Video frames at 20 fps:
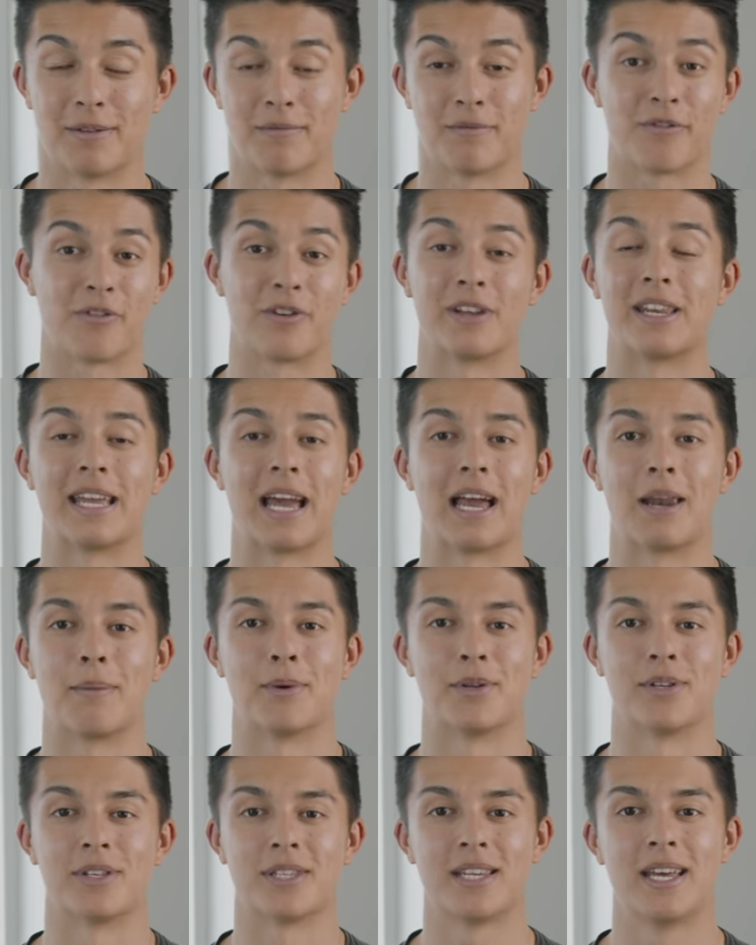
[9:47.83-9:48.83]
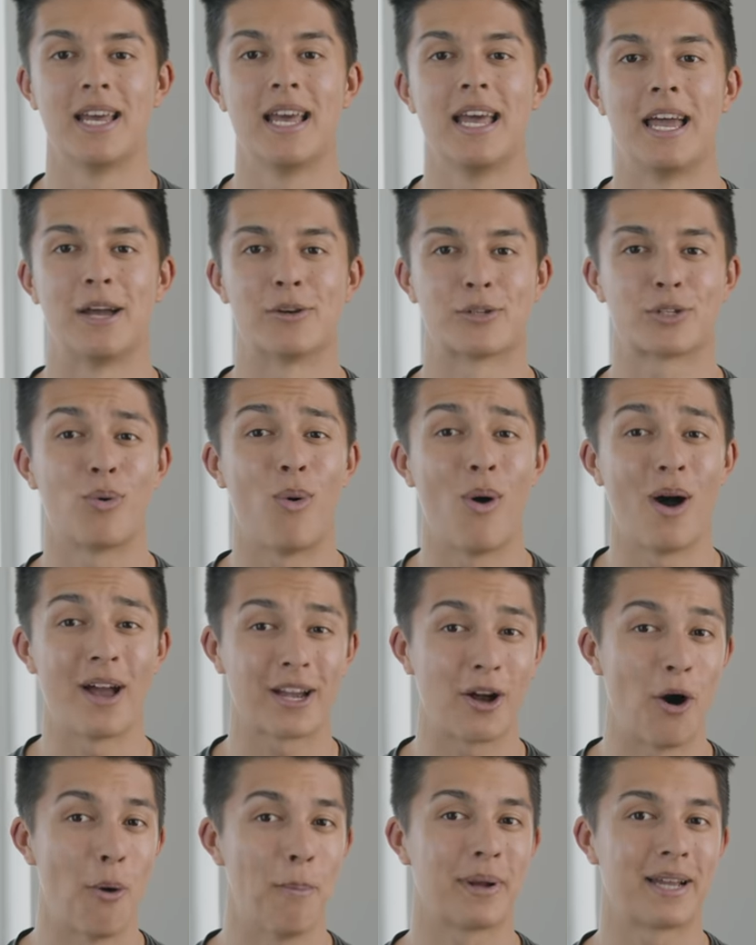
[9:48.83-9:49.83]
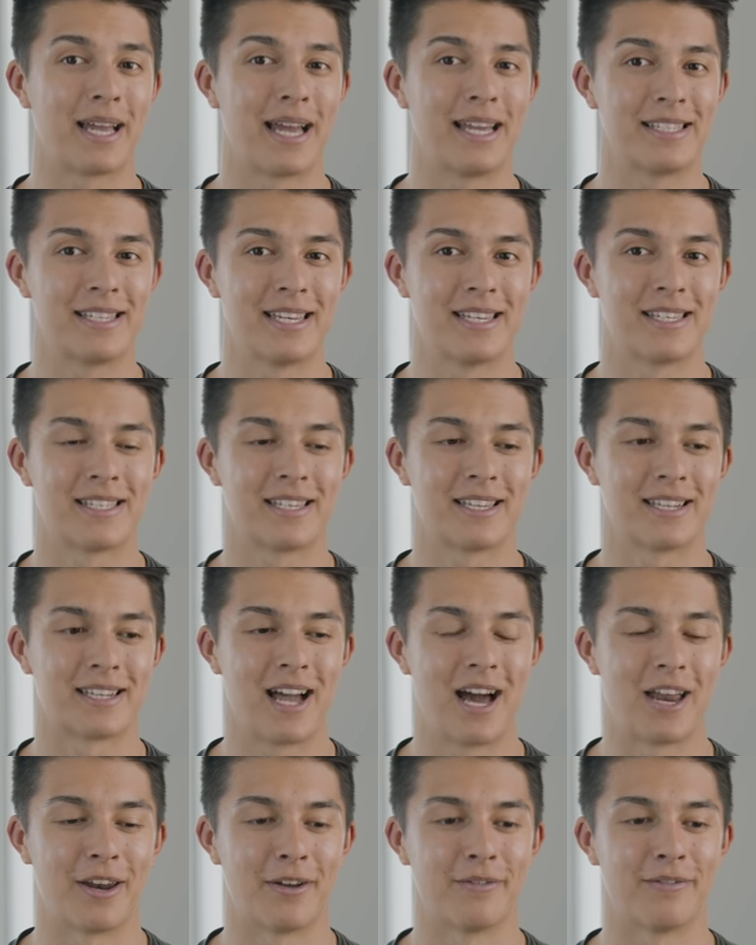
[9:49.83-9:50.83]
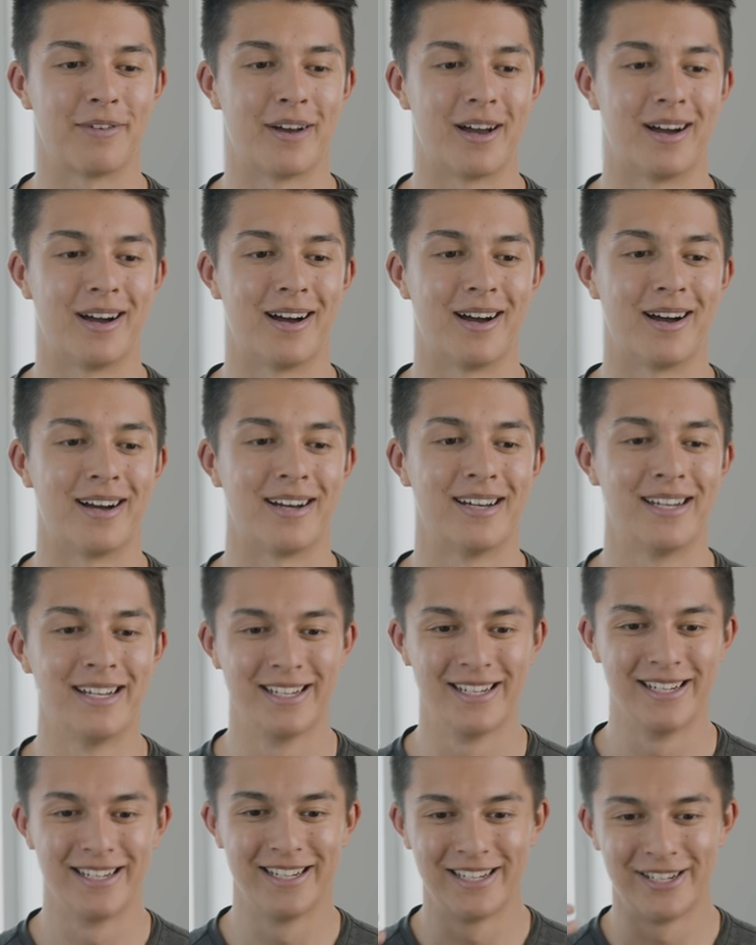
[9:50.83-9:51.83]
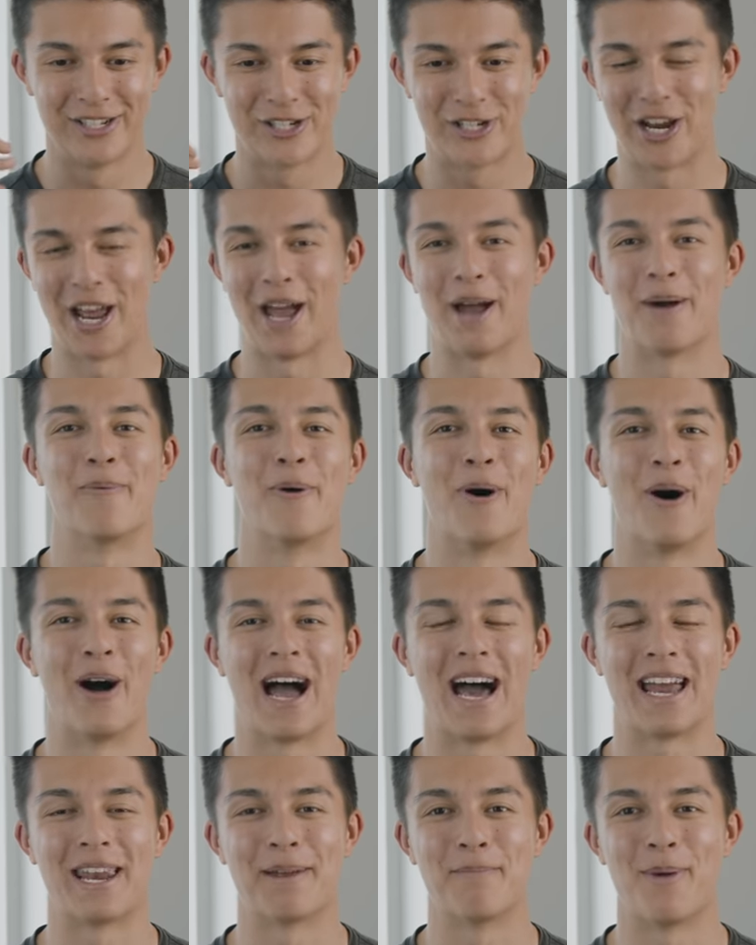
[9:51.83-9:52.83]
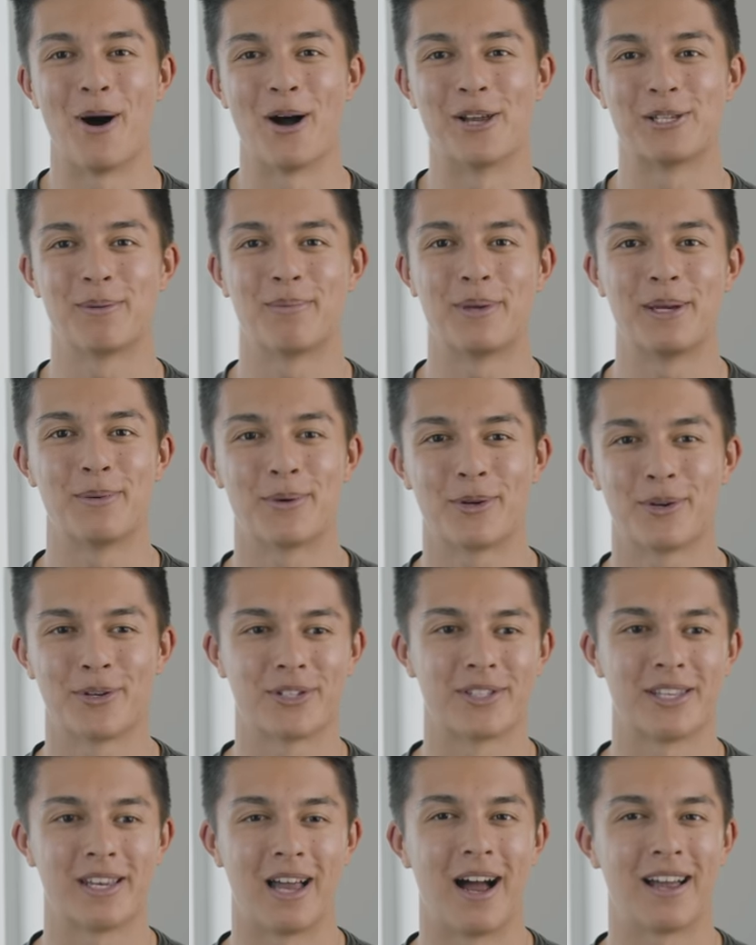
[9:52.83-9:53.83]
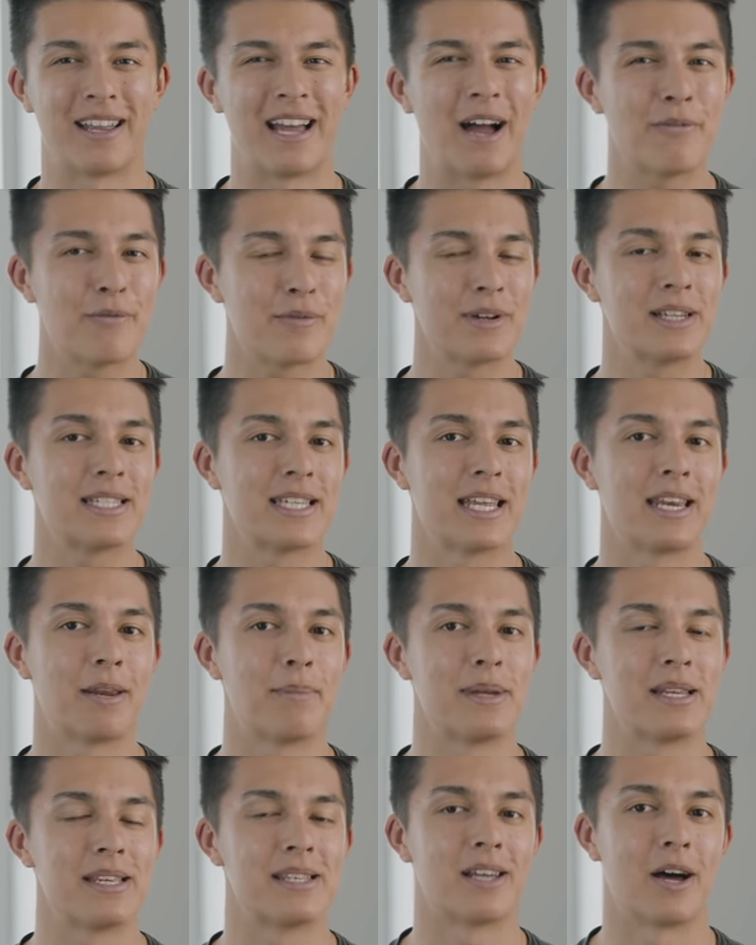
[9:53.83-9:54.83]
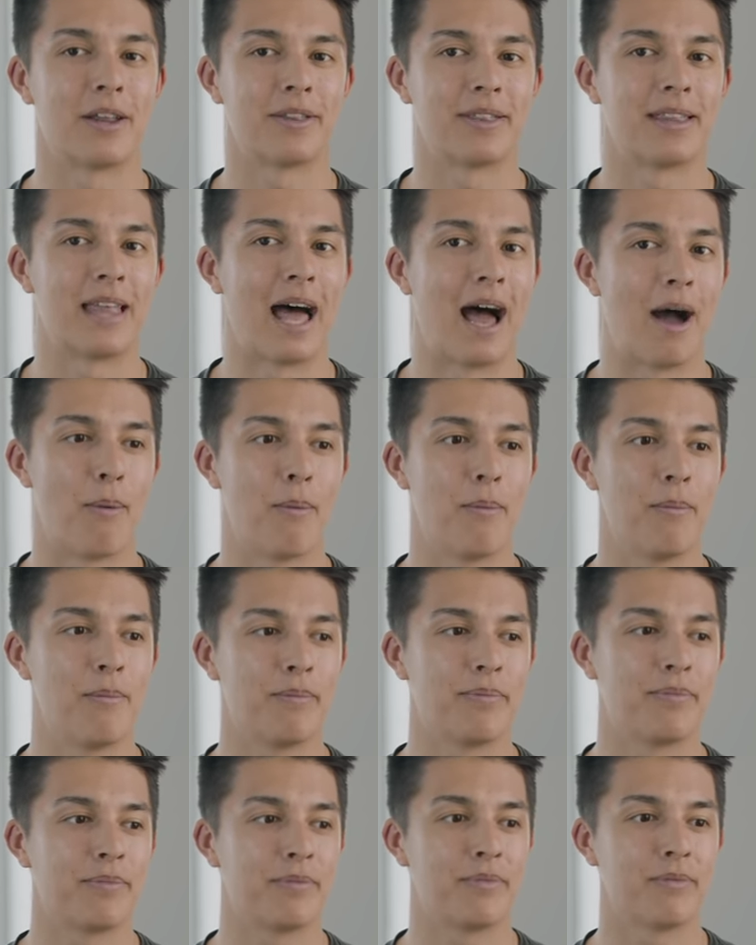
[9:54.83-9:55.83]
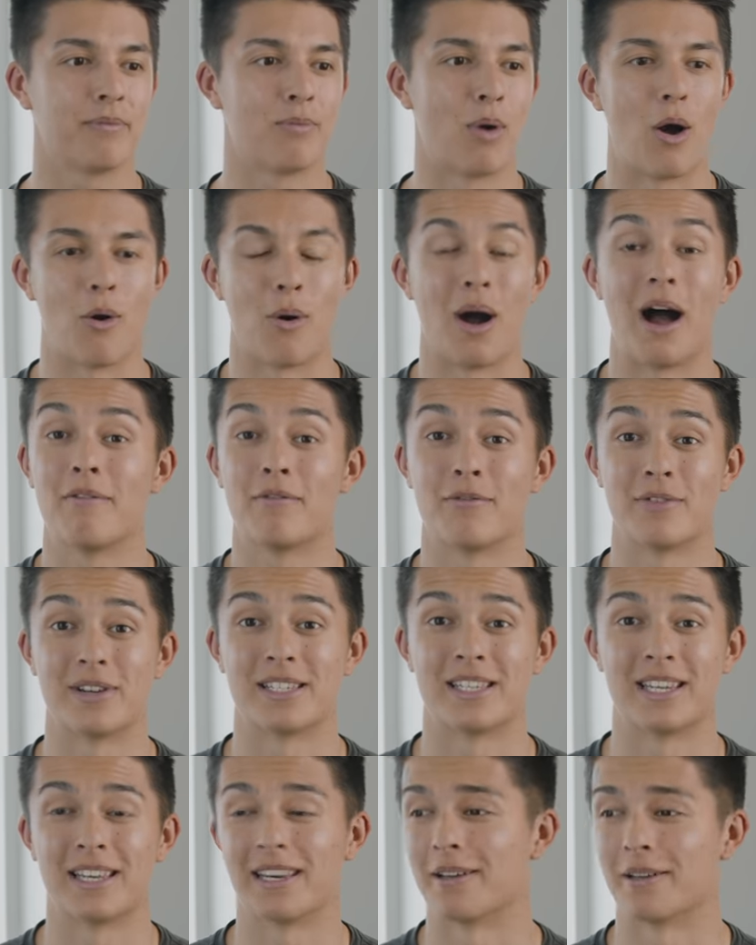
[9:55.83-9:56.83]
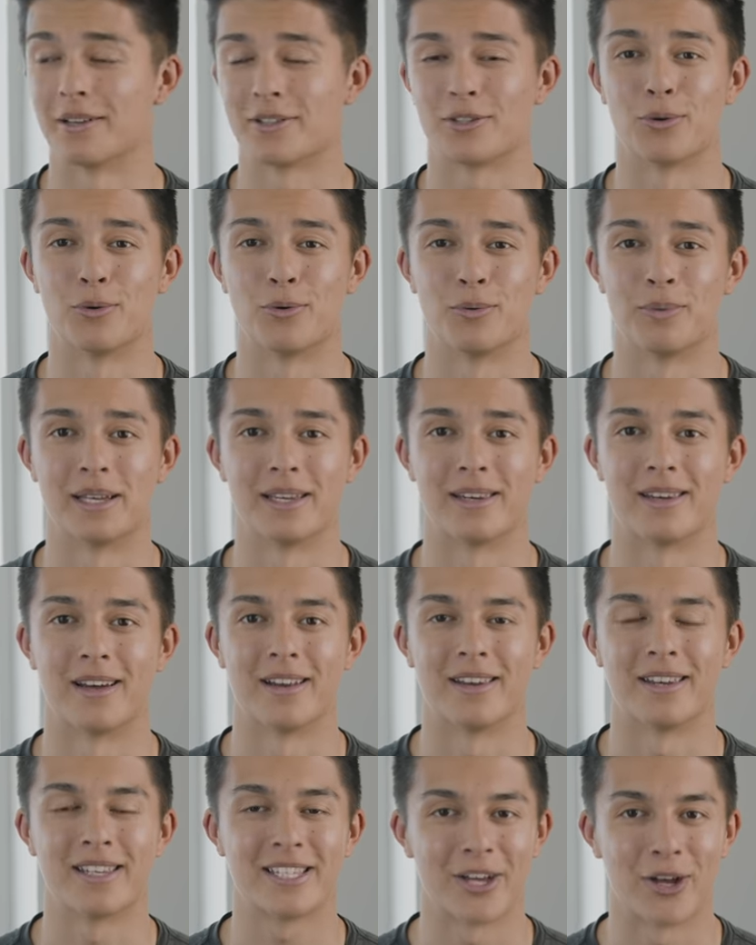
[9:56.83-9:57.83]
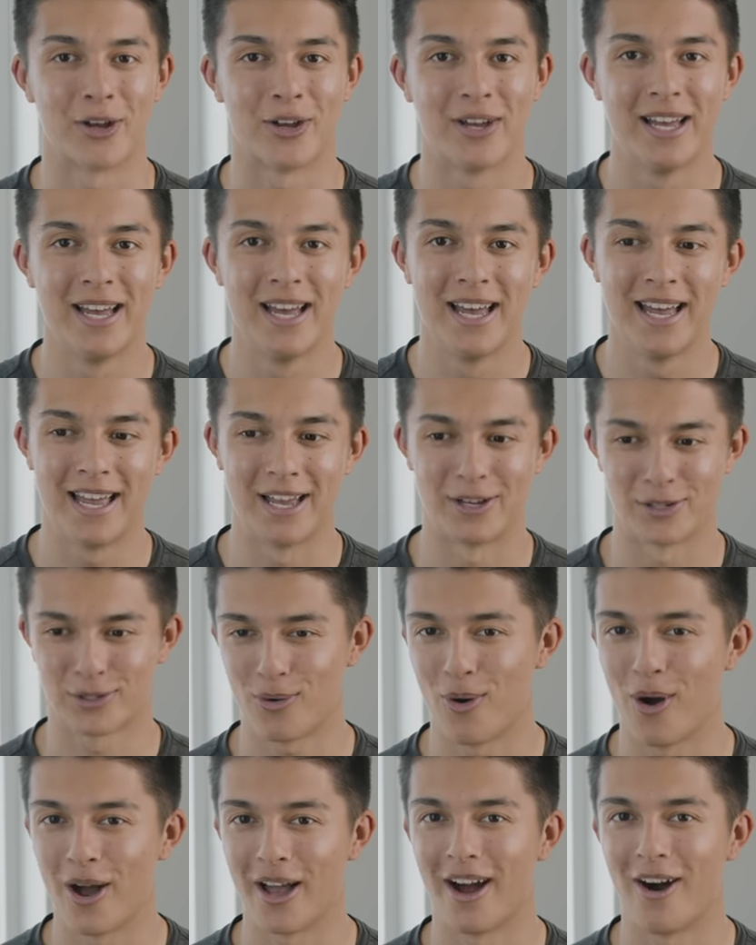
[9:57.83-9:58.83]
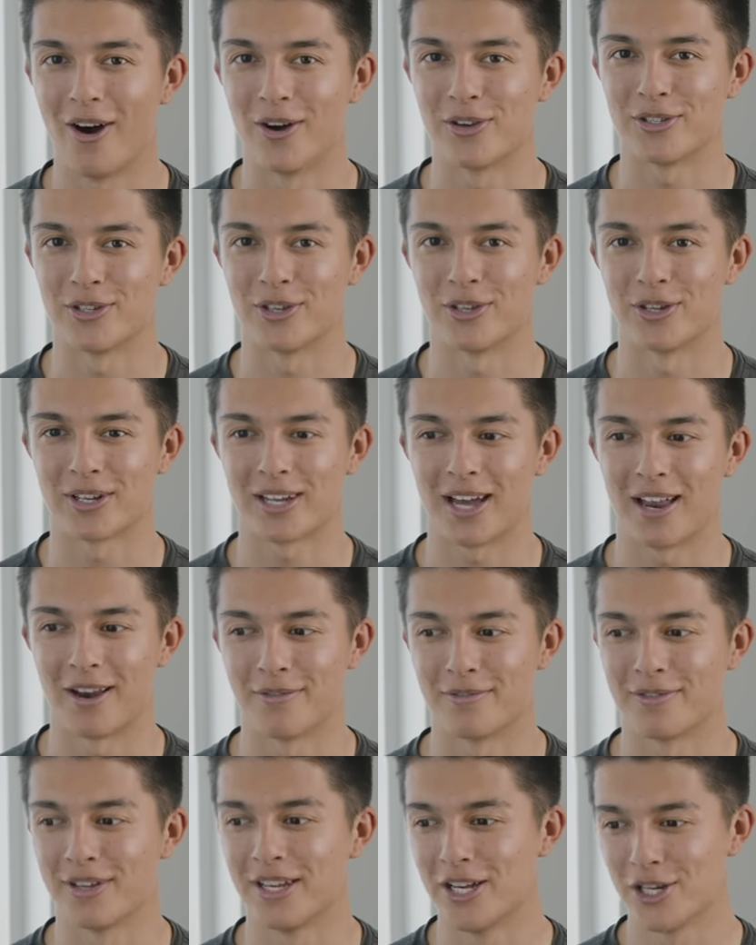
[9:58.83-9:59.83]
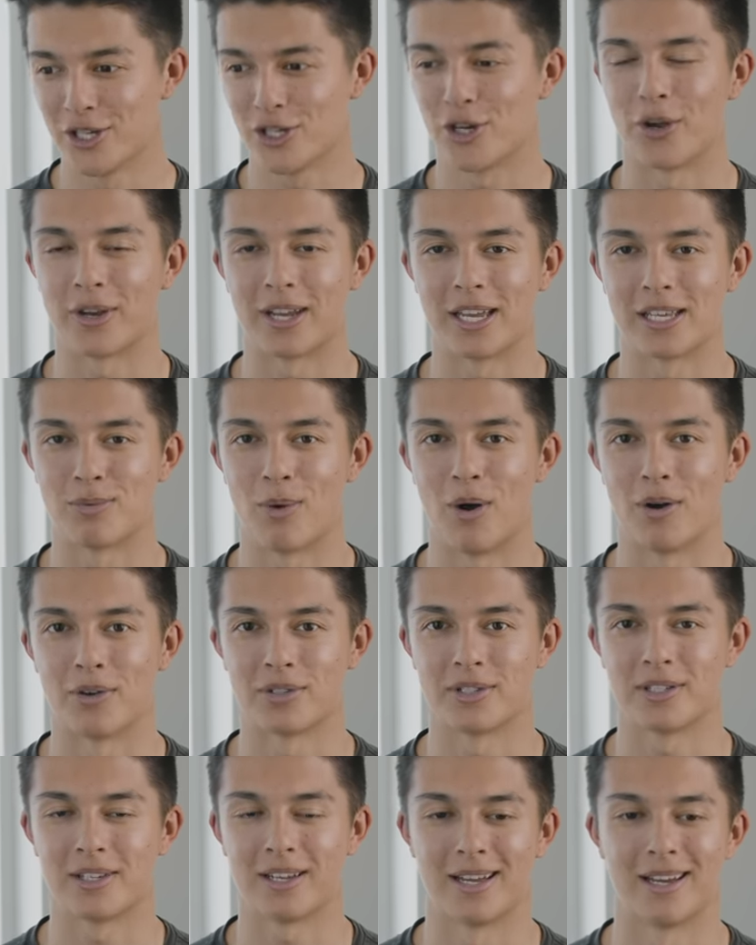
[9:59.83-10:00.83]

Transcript: some 3D elements. It was quite complicated to kind of share what I had in mind to people because I haven't really seen it being done that well. I haven't really seen it at all being done. So it's quite hard to kind of showcase what I was